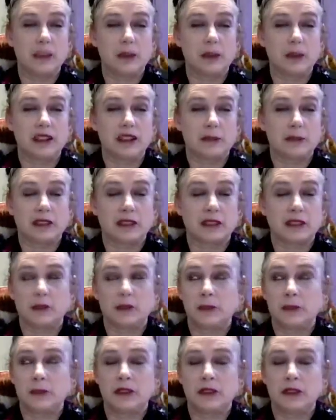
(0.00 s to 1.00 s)
prospects,
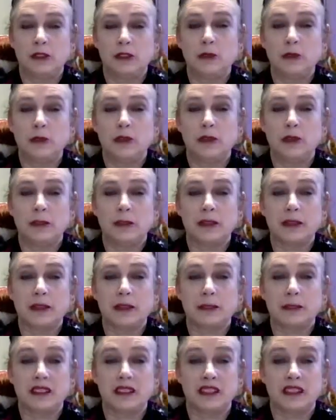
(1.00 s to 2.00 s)
people that you want to be
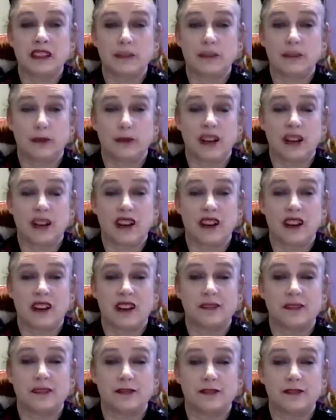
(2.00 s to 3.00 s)
able to get in front
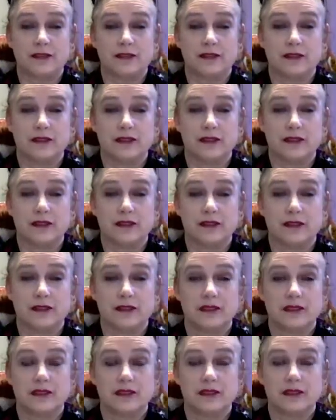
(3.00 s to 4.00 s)
of.
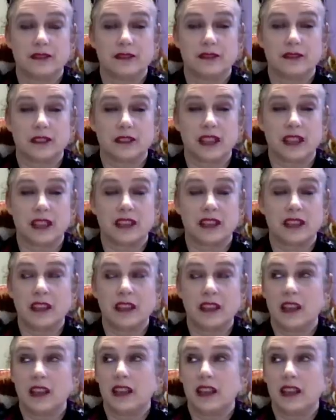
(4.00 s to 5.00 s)
Okay,
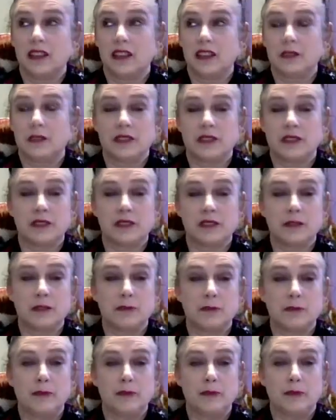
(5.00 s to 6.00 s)
you send
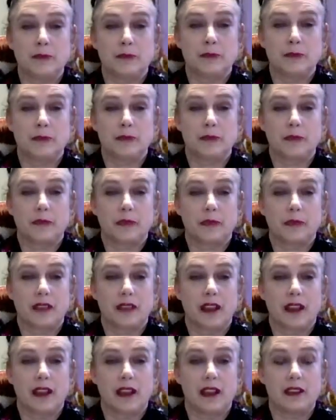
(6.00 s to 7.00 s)
them
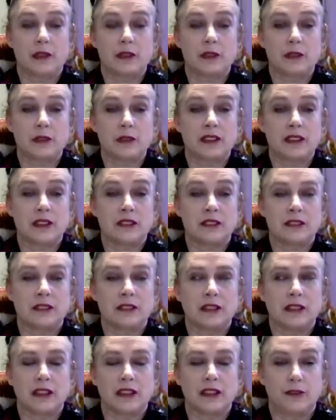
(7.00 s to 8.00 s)
a newsletter,
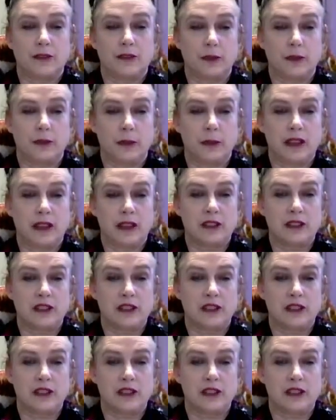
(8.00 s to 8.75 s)
like a 4-page